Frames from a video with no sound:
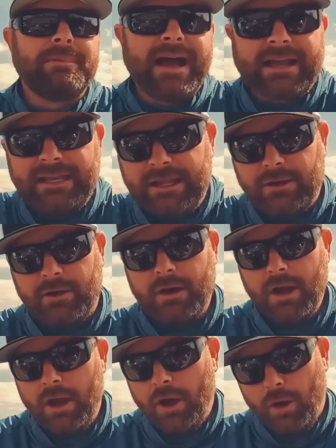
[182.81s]
back and either
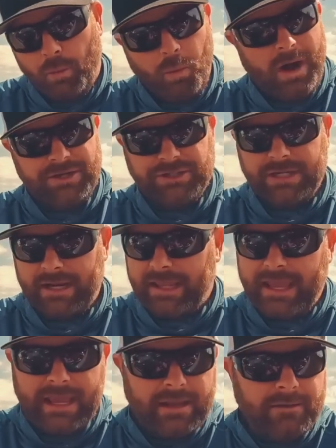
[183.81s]
watched it
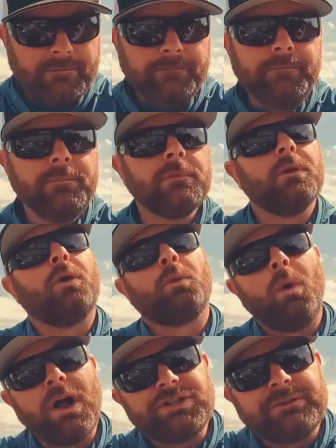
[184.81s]
again or
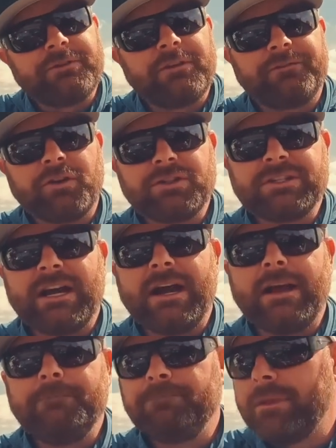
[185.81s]
watched it for the first
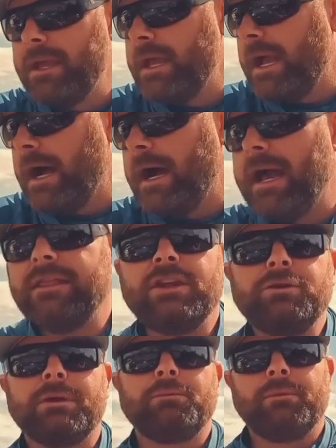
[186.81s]
time. Uh, and then
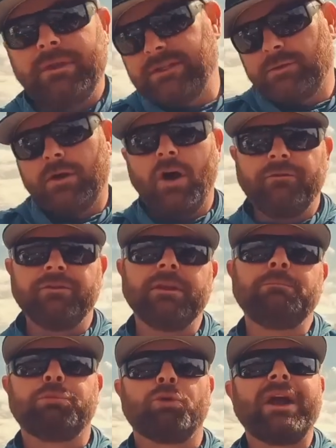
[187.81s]
you can, this will hopefully
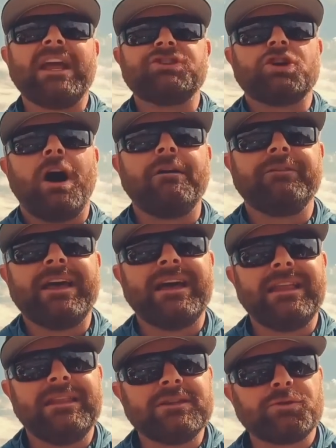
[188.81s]
branch off of
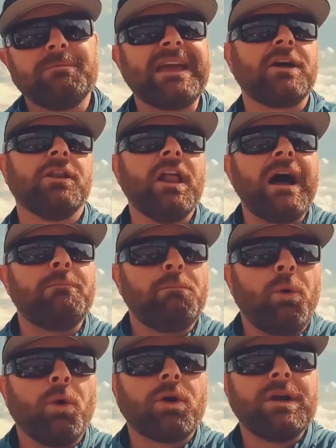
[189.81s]
that, and this will make a lot
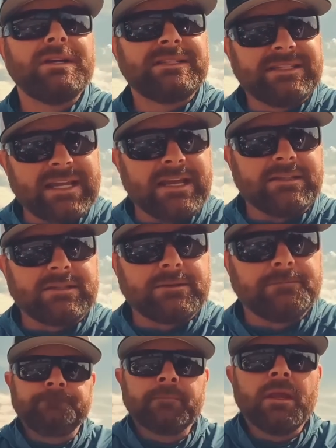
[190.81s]
more sense.
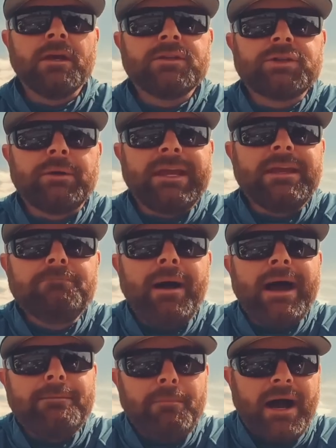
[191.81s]
So in
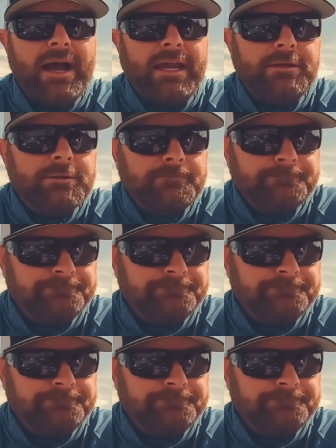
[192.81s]
my mind,